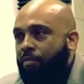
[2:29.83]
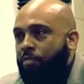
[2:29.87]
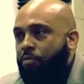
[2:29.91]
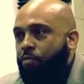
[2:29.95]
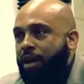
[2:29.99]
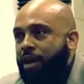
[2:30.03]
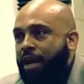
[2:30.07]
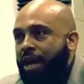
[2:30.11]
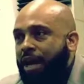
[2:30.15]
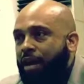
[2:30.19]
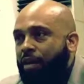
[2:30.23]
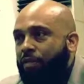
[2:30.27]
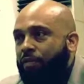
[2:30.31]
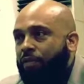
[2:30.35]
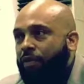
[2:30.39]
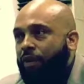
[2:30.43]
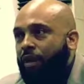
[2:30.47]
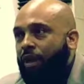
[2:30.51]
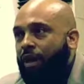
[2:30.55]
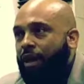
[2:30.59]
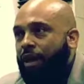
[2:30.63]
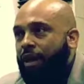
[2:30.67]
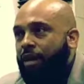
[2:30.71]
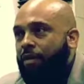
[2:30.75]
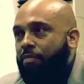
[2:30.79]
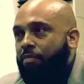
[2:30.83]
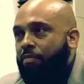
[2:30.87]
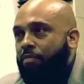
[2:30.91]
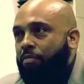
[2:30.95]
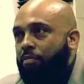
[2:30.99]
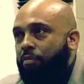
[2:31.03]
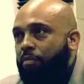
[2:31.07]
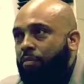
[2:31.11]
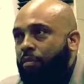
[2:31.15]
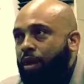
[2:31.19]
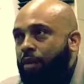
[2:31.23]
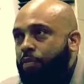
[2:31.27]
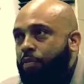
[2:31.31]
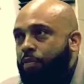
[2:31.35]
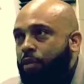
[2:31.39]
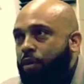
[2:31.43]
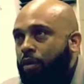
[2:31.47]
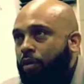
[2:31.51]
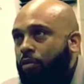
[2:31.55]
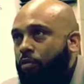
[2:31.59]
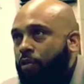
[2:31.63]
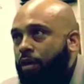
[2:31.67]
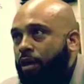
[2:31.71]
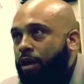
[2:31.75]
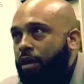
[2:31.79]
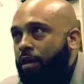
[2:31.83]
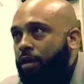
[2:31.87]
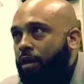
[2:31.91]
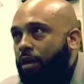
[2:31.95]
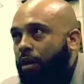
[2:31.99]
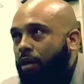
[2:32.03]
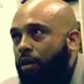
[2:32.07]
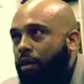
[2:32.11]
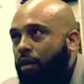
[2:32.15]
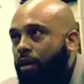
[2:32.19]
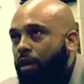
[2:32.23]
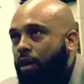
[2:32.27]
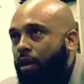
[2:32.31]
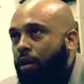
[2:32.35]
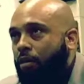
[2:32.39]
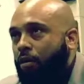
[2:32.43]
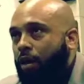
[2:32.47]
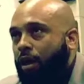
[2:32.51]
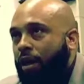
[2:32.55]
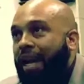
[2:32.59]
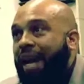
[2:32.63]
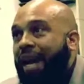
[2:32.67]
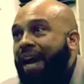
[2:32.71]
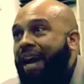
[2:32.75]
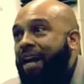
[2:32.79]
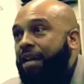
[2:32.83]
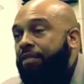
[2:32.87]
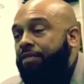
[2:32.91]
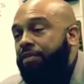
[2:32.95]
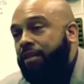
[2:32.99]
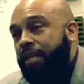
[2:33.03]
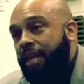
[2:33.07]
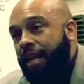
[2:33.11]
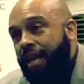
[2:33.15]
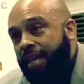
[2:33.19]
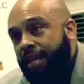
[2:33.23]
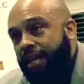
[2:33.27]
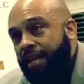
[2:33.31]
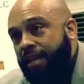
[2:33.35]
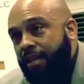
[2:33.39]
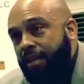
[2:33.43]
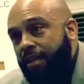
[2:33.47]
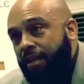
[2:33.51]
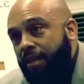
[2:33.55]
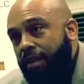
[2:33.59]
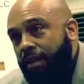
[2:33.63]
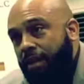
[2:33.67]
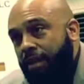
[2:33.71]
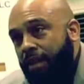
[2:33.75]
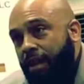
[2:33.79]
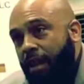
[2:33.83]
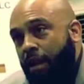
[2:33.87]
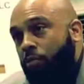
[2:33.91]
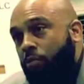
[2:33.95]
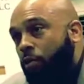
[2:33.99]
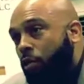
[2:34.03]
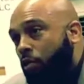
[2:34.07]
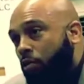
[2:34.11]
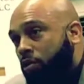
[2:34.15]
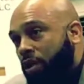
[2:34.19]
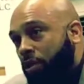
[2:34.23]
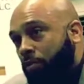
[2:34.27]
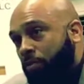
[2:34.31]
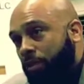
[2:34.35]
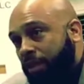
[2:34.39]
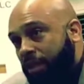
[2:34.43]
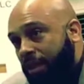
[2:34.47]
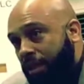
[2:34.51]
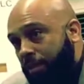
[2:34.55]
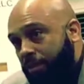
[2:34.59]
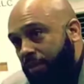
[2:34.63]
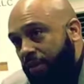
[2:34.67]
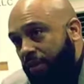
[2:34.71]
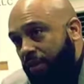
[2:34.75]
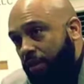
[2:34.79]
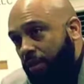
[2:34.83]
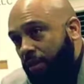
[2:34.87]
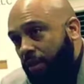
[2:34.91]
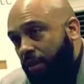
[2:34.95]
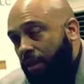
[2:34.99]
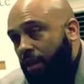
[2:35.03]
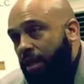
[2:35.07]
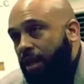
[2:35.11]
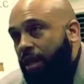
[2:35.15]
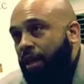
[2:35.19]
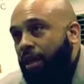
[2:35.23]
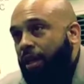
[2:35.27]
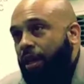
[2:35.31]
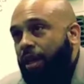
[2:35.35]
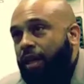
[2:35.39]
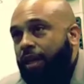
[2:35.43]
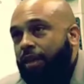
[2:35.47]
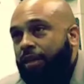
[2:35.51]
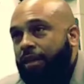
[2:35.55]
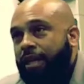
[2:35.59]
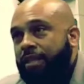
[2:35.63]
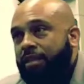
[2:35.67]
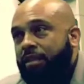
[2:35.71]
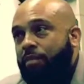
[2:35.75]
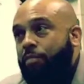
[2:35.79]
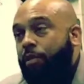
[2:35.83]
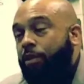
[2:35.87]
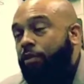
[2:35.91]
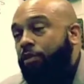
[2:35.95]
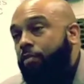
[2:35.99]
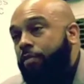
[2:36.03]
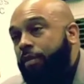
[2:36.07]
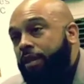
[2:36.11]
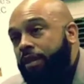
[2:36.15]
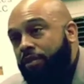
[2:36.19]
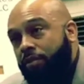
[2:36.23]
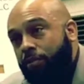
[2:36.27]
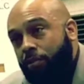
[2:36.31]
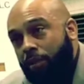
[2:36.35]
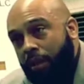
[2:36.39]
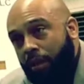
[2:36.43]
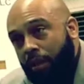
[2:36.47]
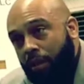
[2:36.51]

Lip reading: We have a book we call Lives Taken, A Road to Redemption. That's a murder mystery.